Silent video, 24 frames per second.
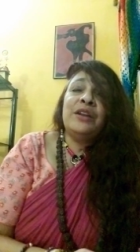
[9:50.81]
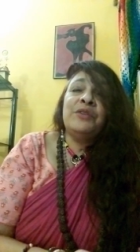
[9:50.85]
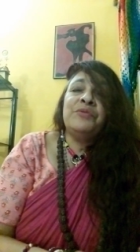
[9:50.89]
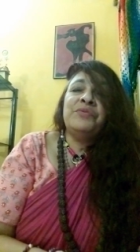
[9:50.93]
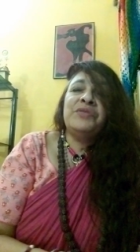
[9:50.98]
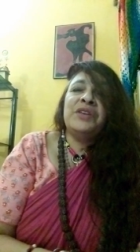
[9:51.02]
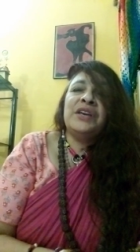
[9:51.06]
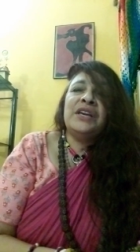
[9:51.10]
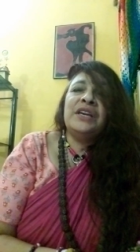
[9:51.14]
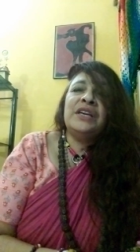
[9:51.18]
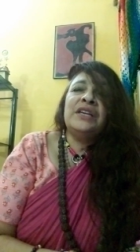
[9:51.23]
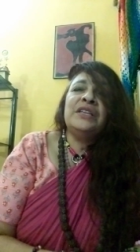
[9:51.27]
of
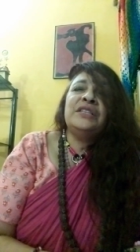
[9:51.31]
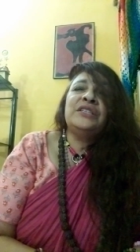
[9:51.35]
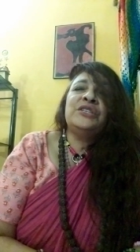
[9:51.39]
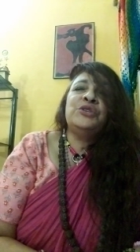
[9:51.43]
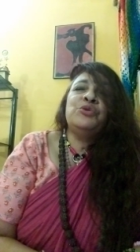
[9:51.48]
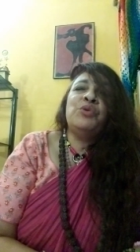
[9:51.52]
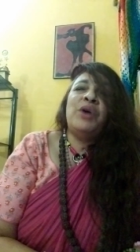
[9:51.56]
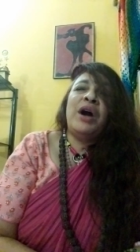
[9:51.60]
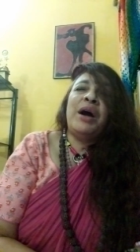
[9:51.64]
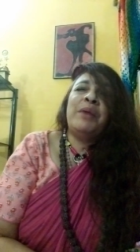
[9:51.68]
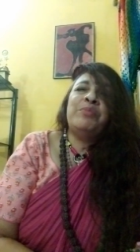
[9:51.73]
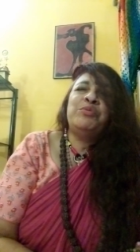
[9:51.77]
things
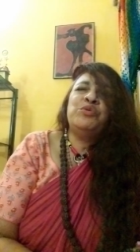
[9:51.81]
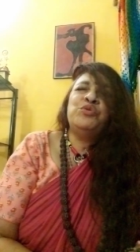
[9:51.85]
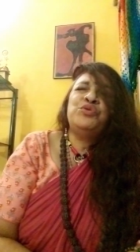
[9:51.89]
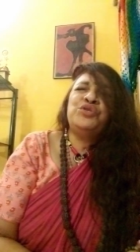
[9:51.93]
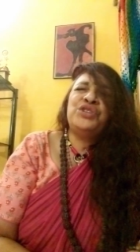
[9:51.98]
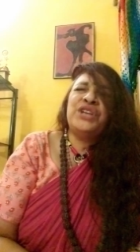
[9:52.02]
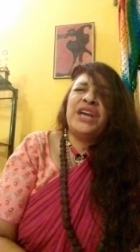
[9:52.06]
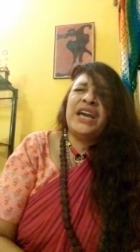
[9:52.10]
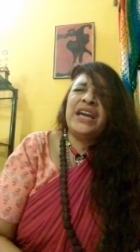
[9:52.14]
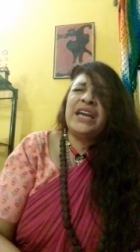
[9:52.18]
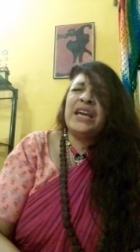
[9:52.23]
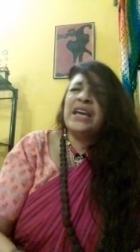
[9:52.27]
you have to
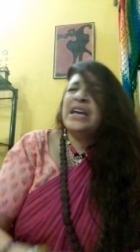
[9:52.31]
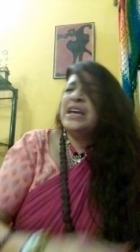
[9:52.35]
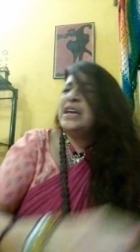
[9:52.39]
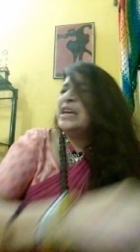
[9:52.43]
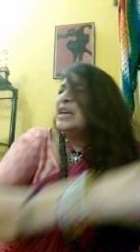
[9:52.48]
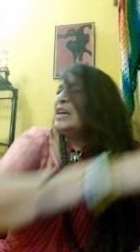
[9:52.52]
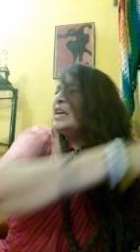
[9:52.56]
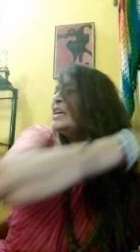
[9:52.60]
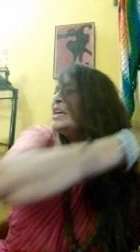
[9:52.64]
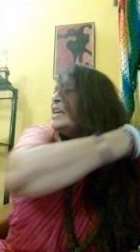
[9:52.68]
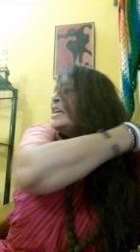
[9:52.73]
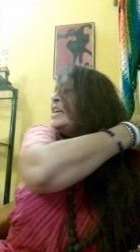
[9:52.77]
check
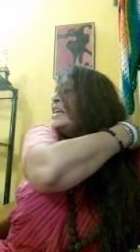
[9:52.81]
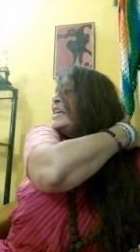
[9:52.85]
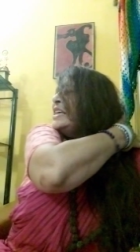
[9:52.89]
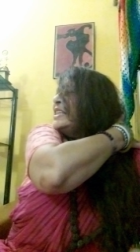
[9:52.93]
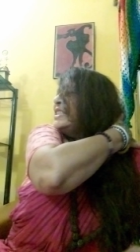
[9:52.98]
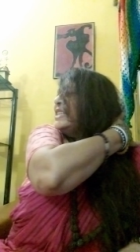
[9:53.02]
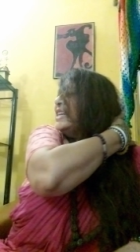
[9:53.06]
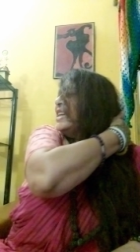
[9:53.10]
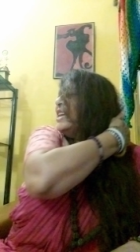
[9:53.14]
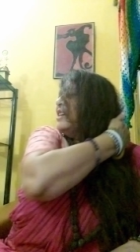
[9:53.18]
each and